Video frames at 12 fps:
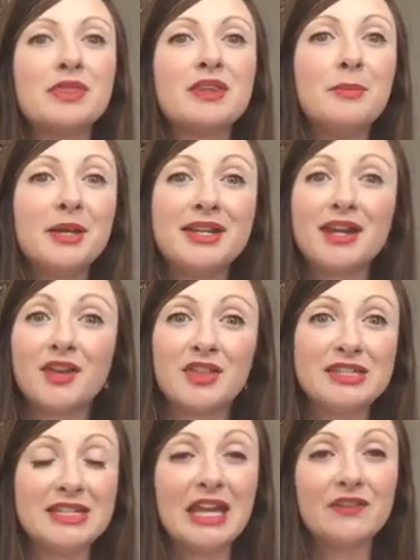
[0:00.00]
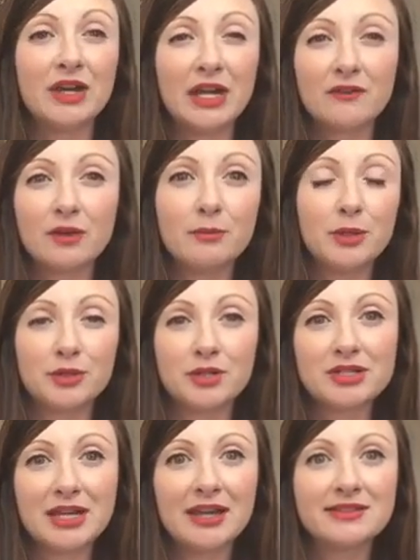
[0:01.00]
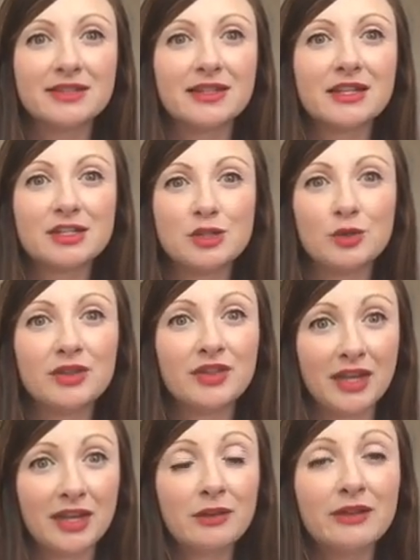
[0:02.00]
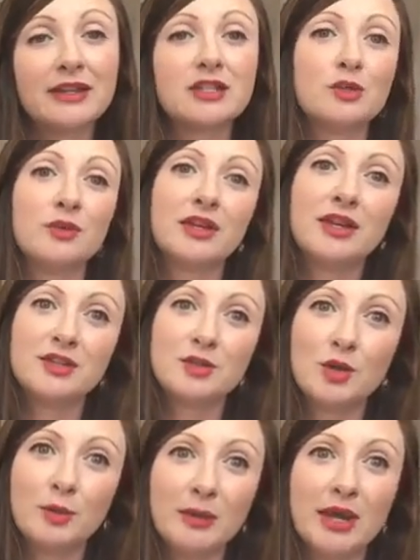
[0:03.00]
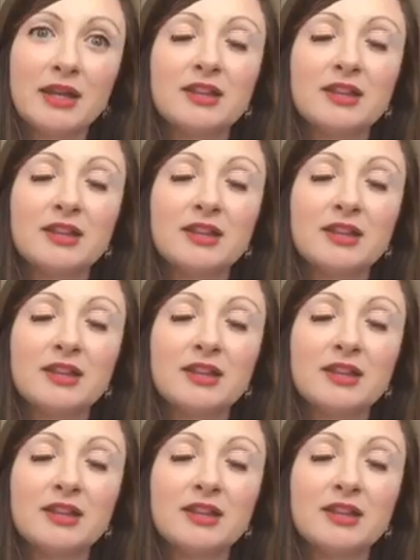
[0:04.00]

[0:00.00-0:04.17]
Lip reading: Depending on the day, if I have computer tasks, I like to do it then, or I like to do it when the kids go to bed.